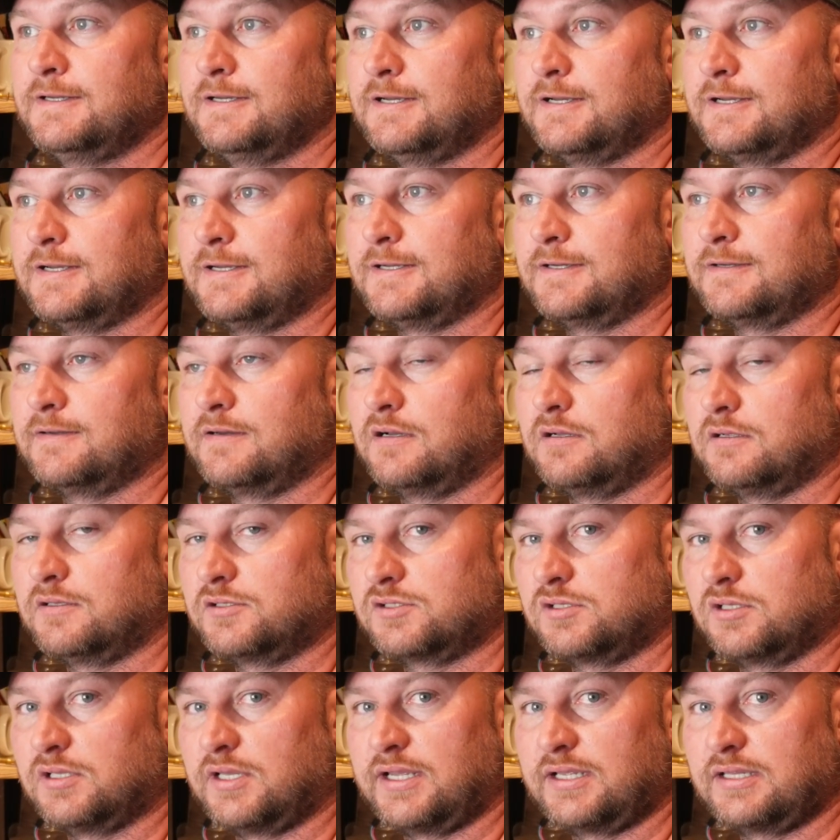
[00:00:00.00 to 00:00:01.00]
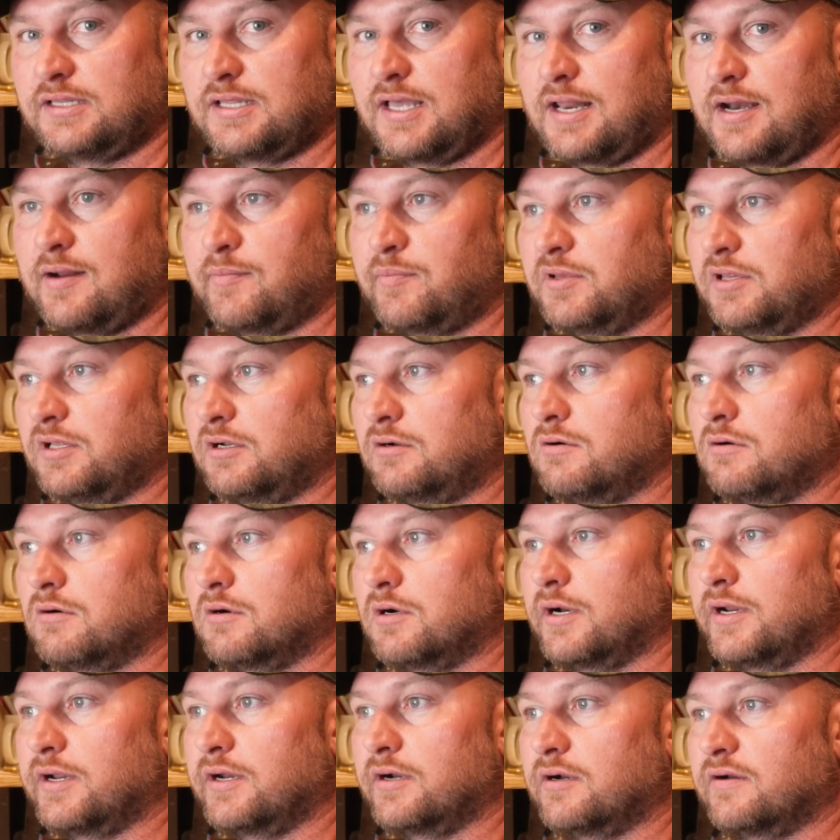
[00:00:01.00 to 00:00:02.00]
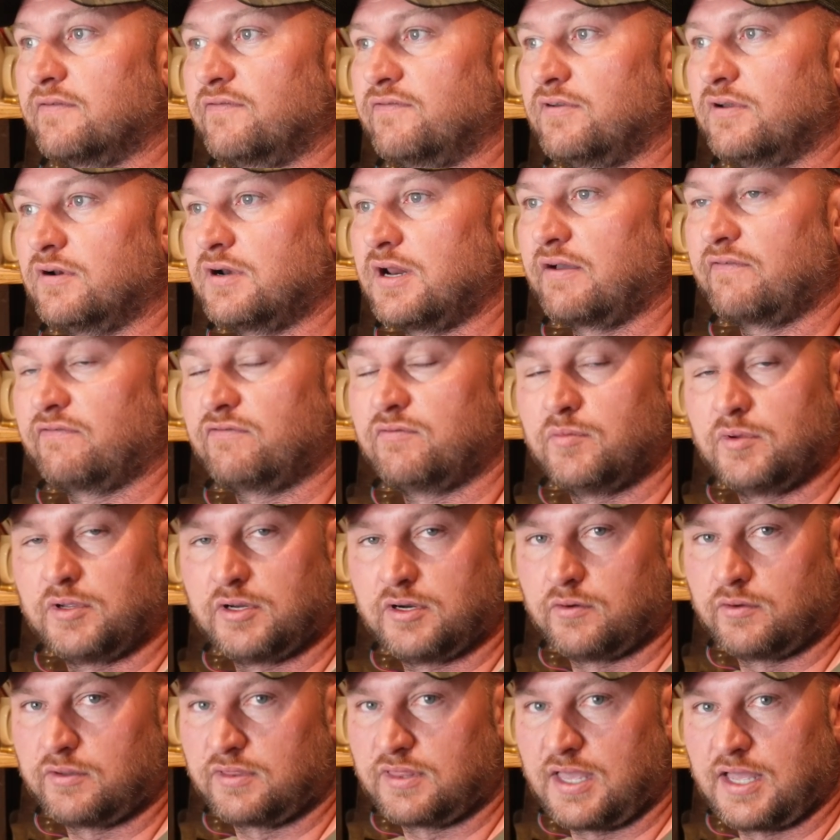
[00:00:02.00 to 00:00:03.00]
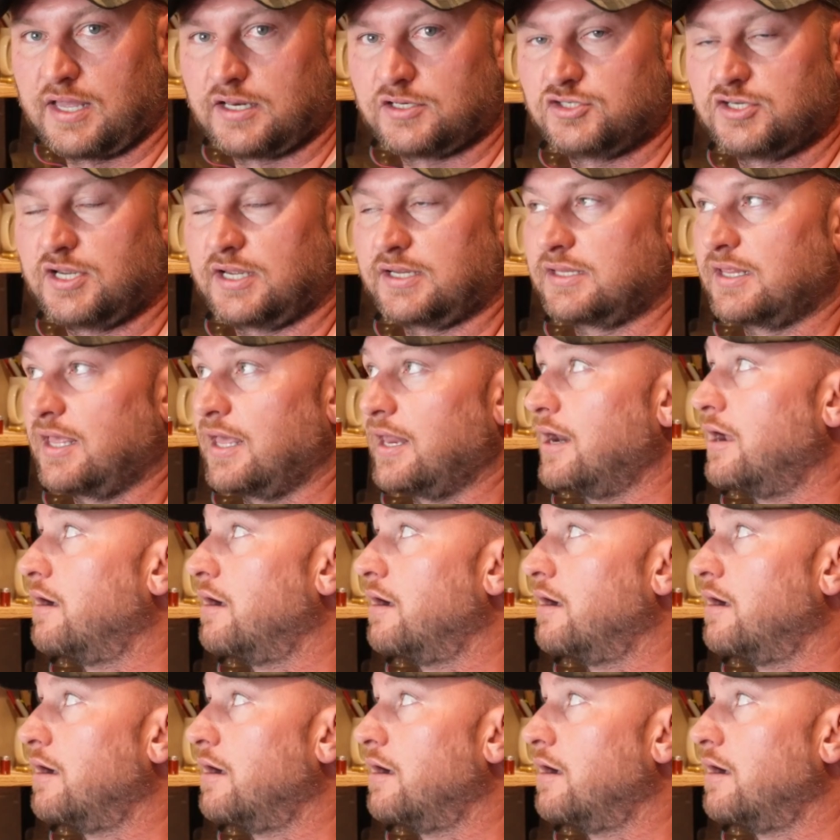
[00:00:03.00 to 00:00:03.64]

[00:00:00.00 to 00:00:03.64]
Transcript: I'll also link that up in the corner here. If you're not familiar with that, check that